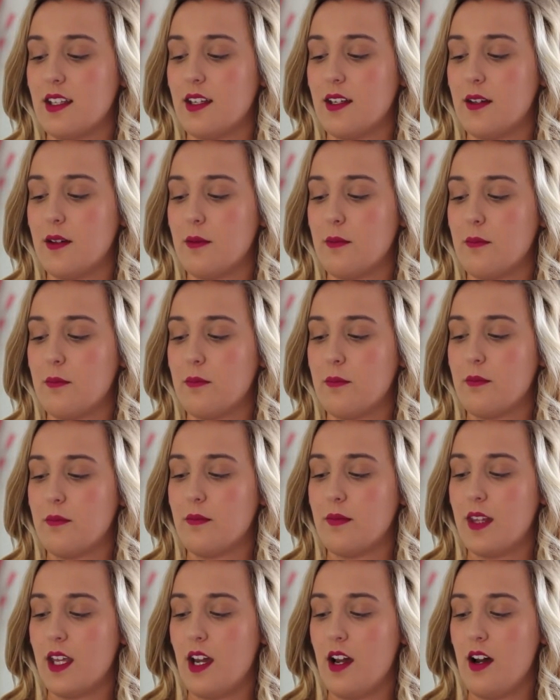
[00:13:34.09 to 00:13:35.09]

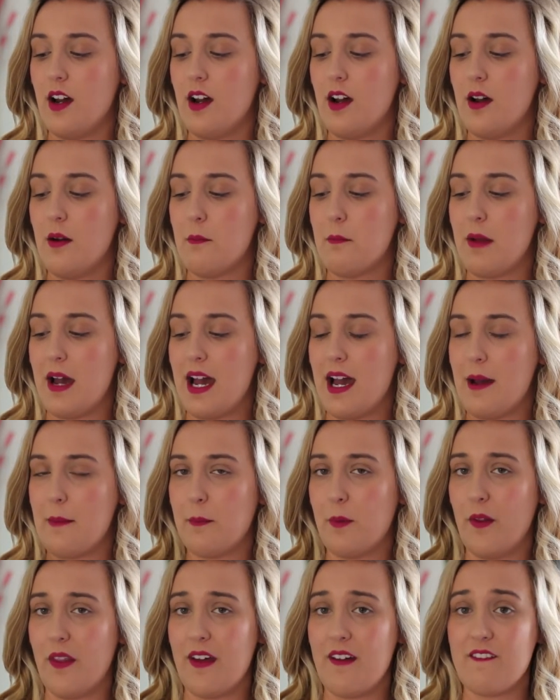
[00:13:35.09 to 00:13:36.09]
They are
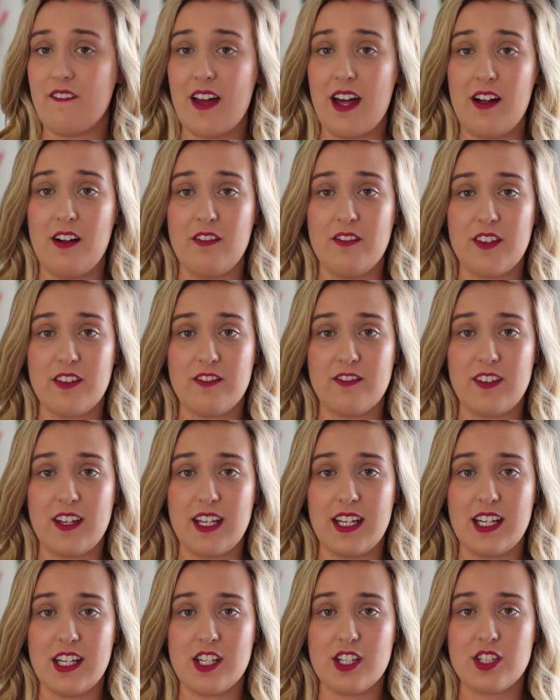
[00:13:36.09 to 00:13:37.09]
matte, but they're velvet
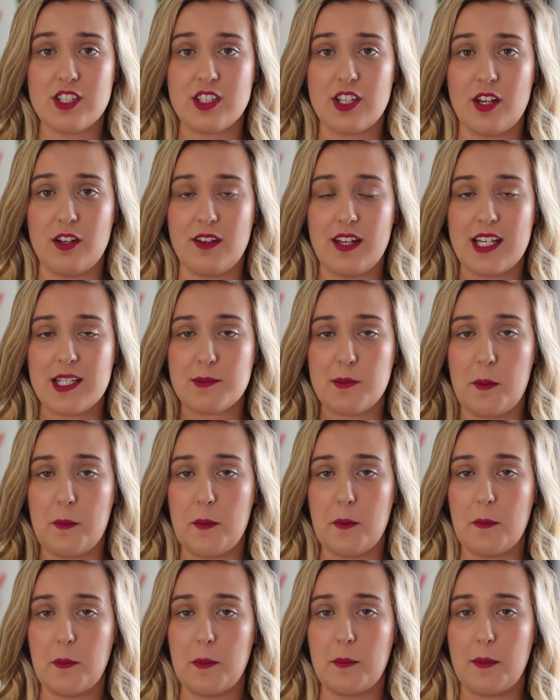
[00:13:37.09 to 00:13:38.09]
finish, so that's
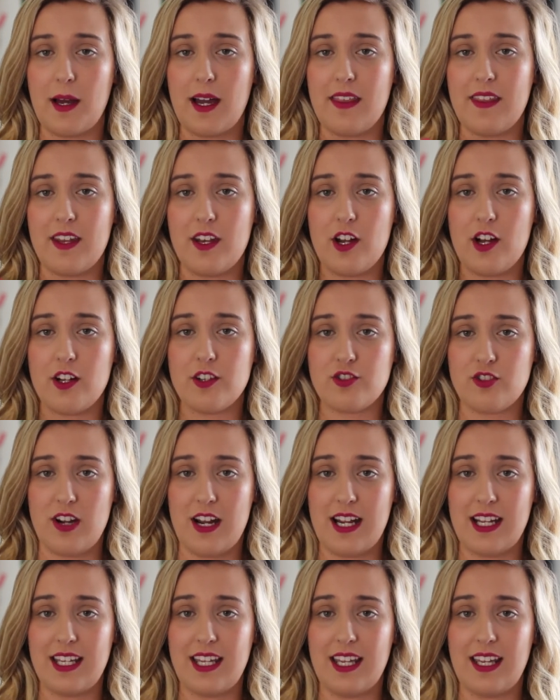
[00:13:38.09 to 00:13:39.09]
probably why they're not
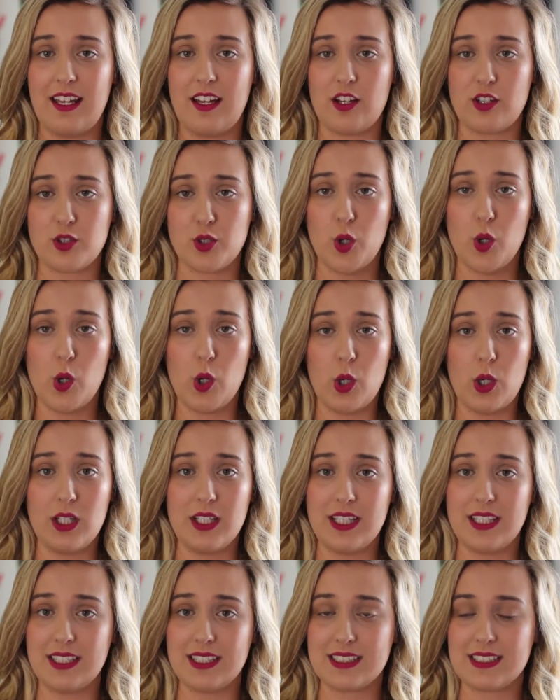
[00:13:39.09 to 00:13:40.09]
drying at
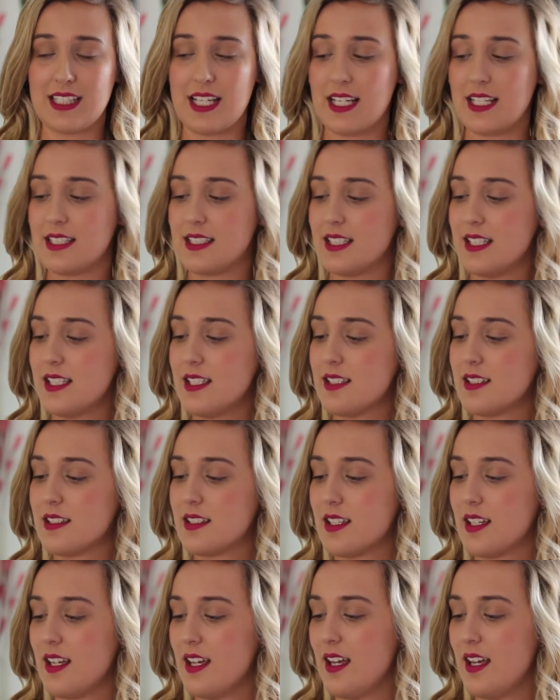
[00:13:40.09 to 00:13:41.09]
all in the slightest.